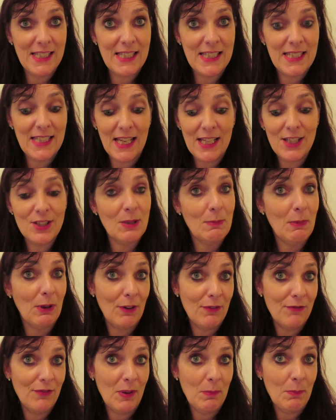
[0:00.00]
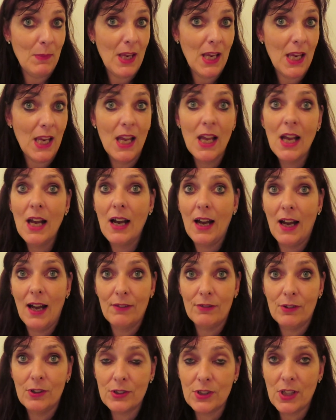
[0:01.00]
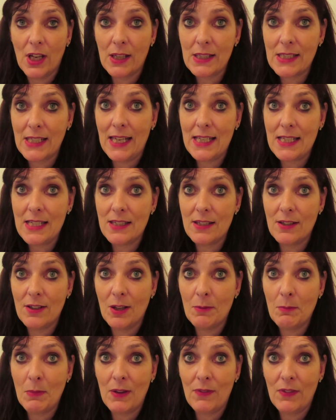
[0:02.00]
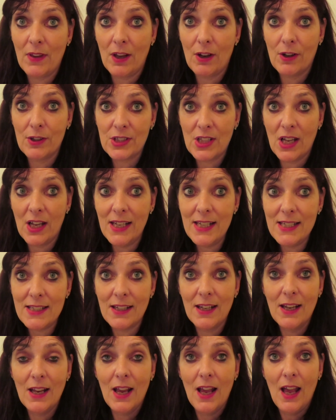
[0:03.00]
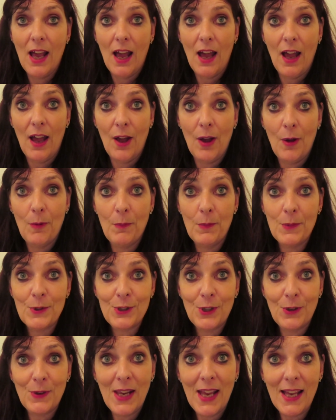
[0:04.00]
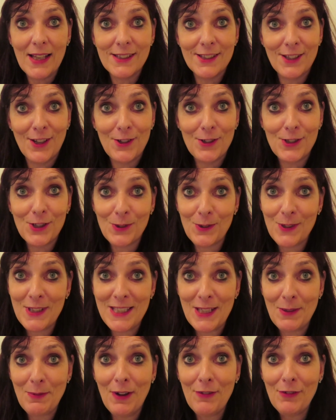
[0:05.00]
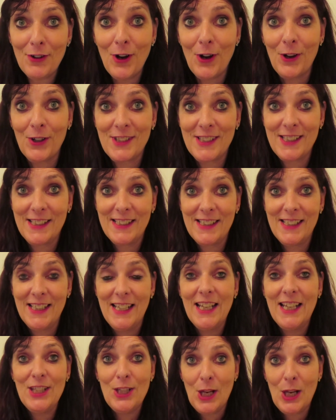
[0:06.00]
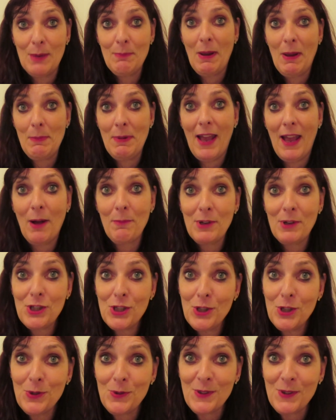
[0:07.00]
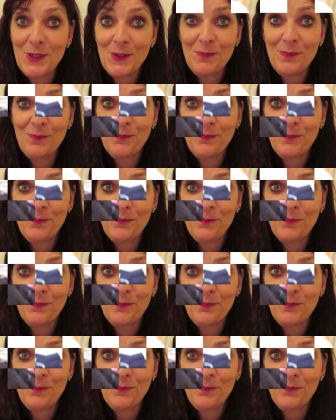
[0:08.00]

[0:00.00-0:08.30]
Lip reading: since then, so it might not fit me. I've got time to get into them if they are tight. So we'll see what I've got. You can maybe help me choose.